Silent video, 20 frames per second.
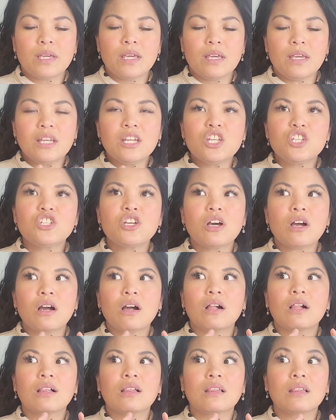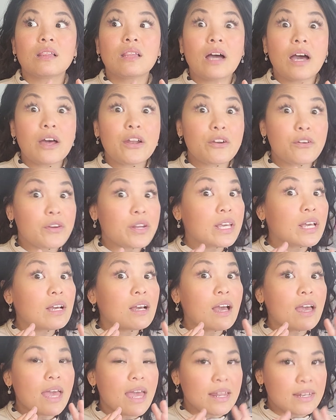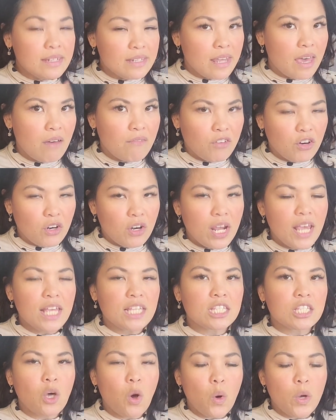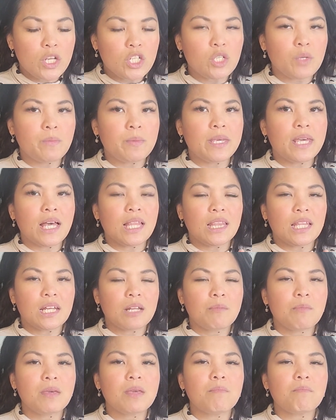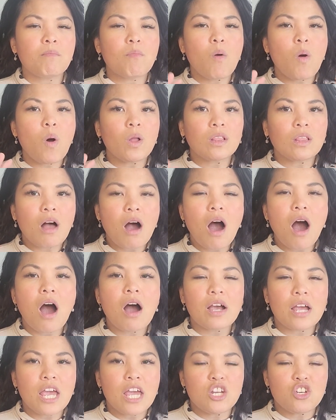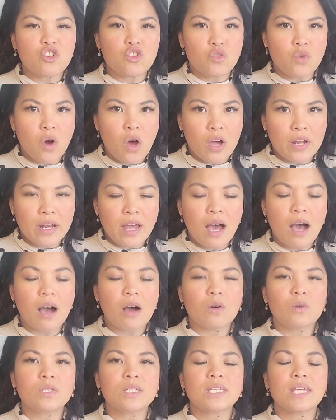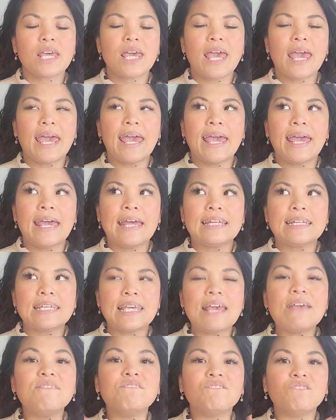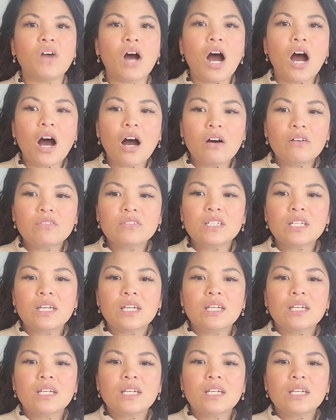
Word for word: initial cluttering endeavor is going to be a little bit more long, drawn out, and involved